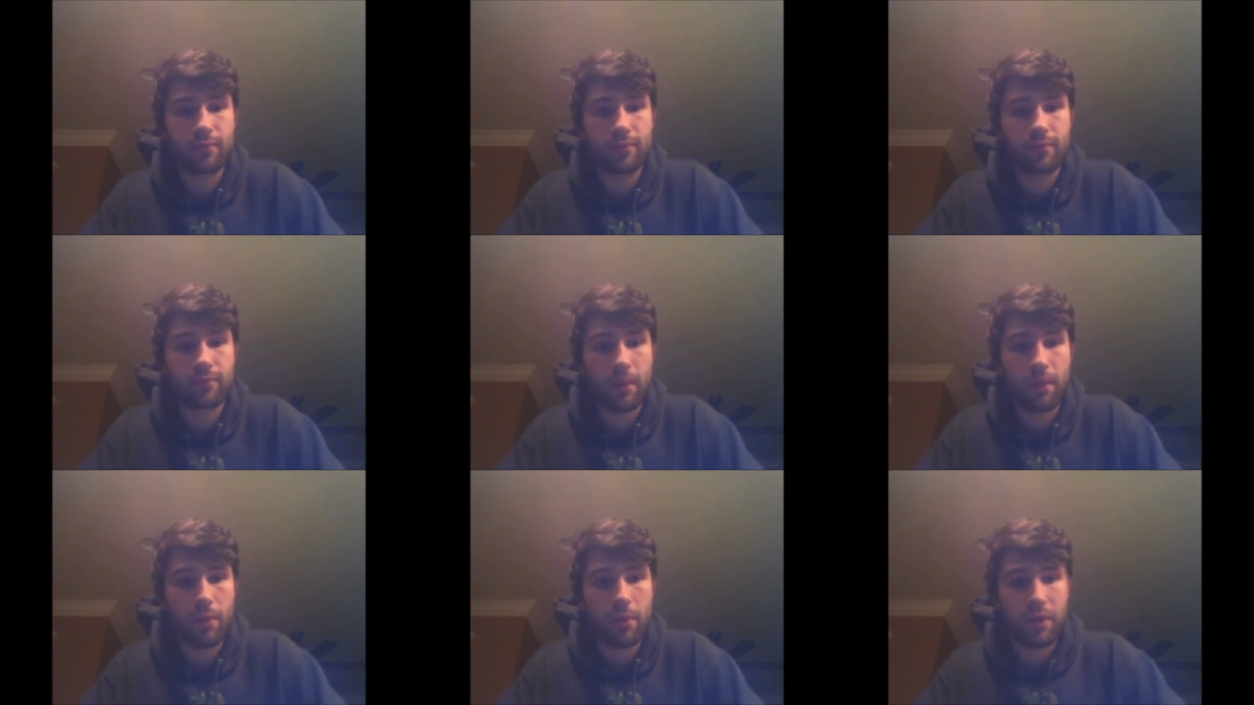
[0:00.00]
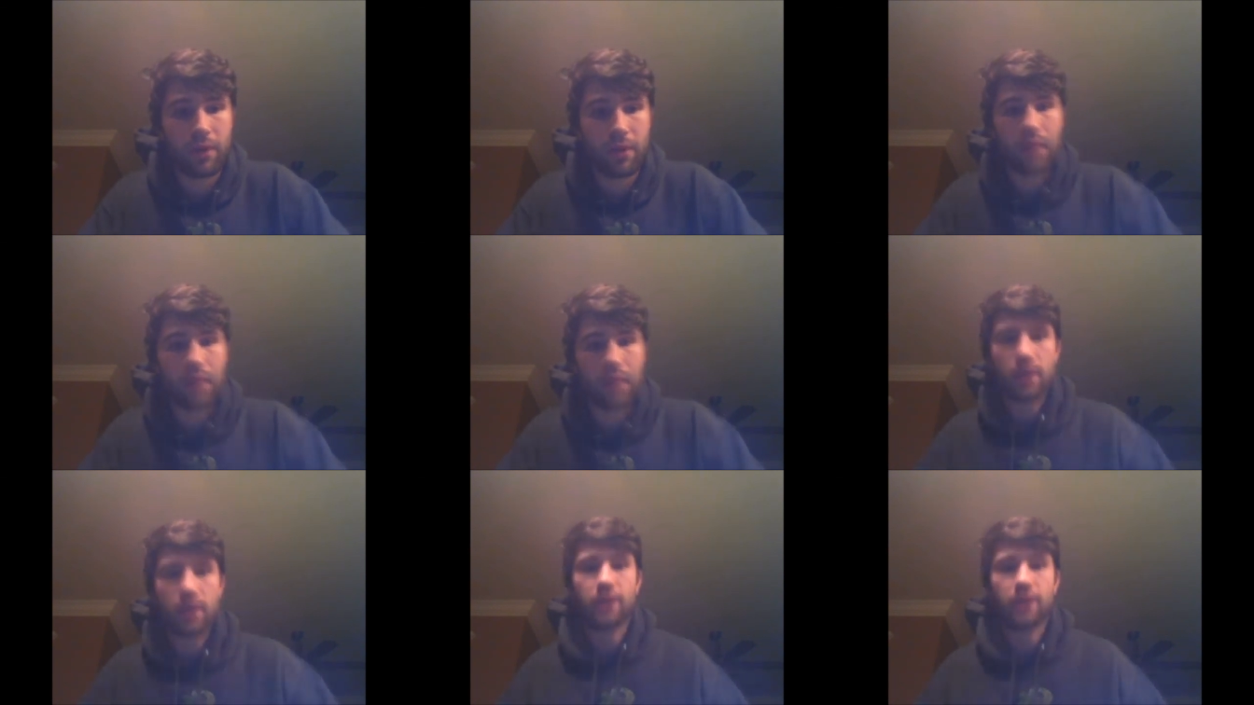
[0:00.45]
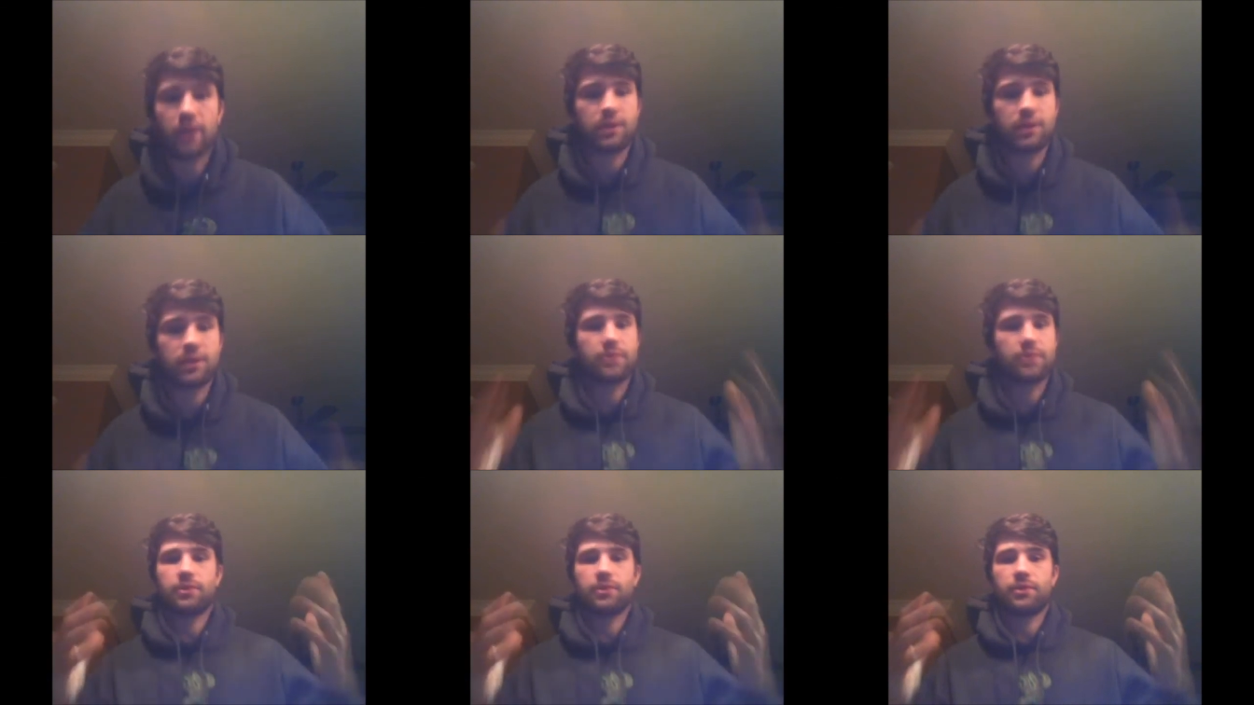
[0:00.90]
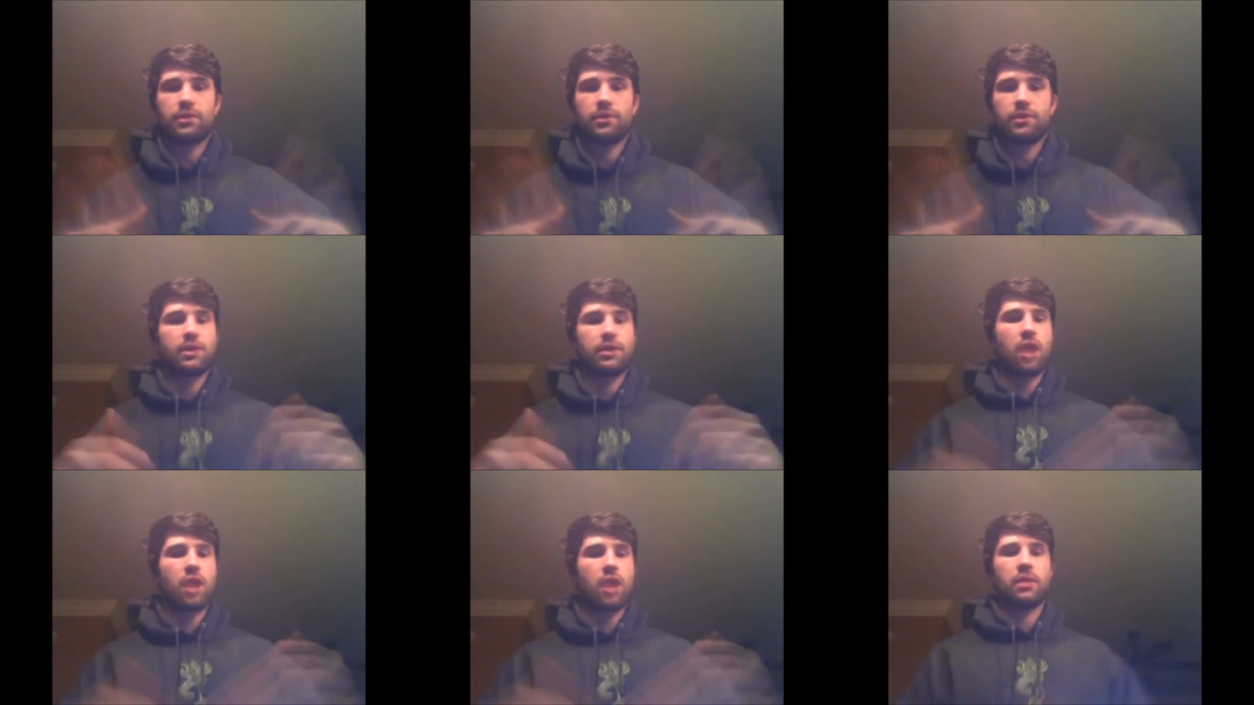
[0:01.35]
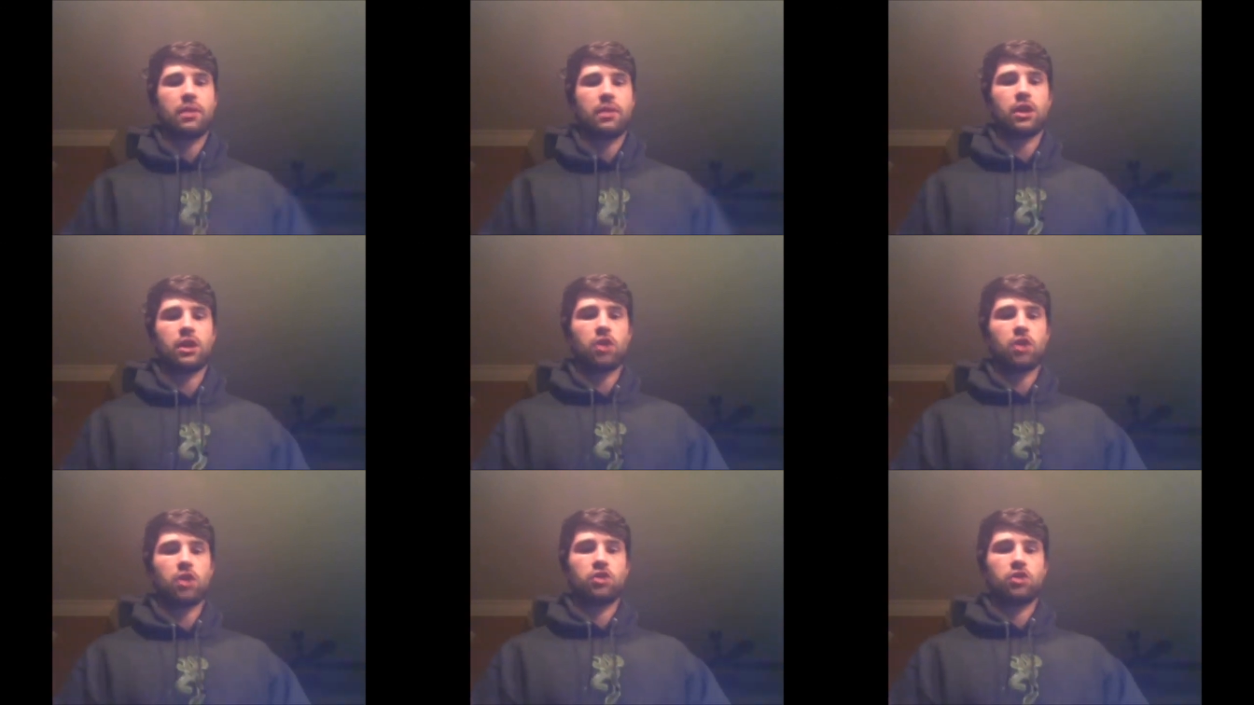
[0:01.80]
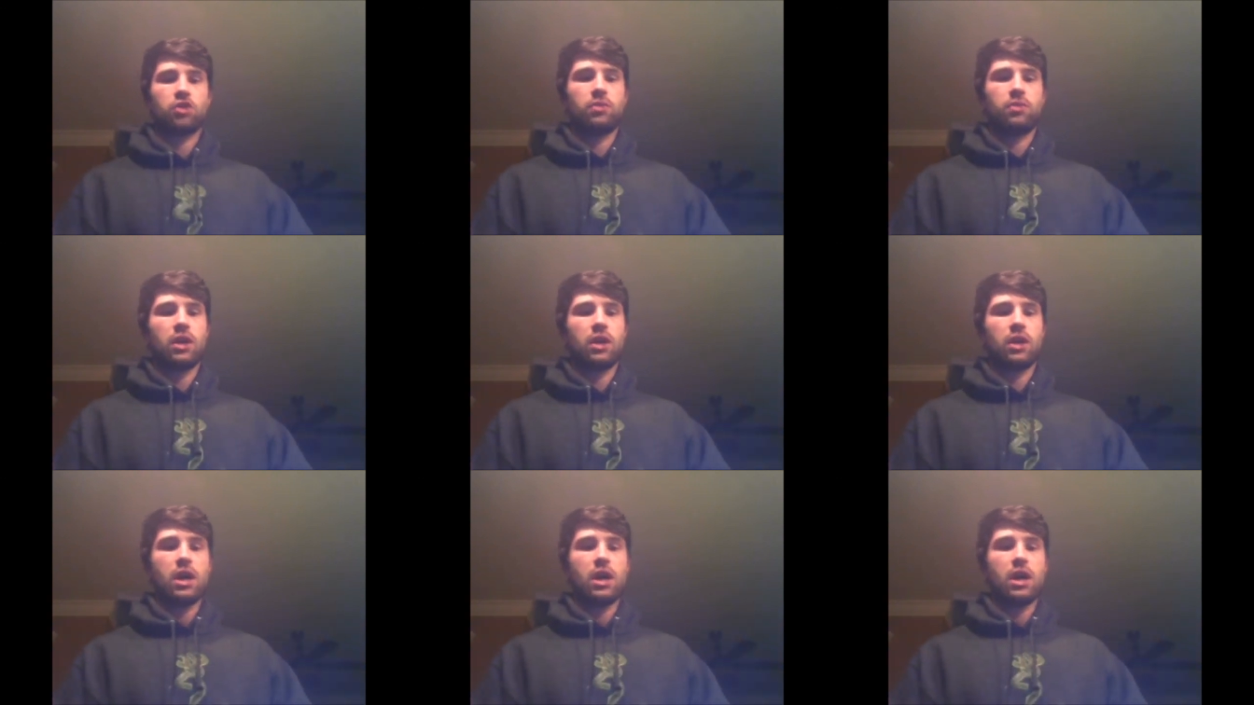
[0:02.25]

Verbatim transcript: I'm open to anything. Just comment, talk to me.